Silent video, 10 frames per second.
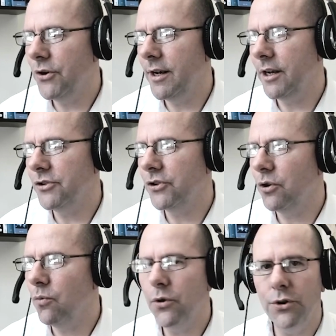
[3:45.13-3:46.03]
and I'm just going to
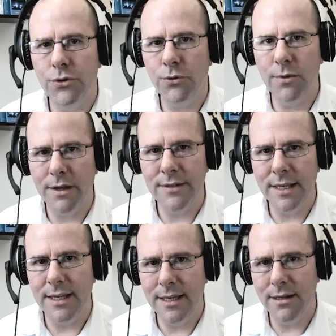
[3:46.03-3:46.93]
walk you through what I've done
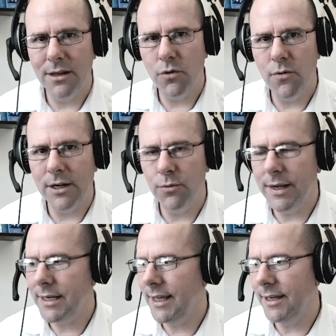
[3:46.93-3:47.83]
here quite
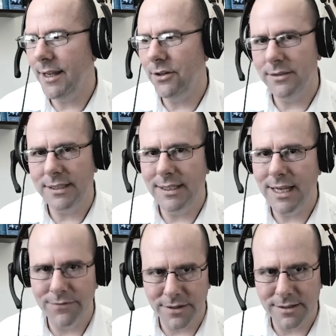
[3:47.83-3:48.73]
quickly, and you'll see none
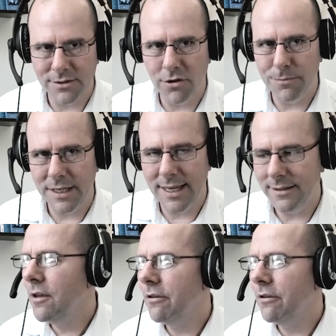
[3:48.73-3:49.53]
of this is complicated.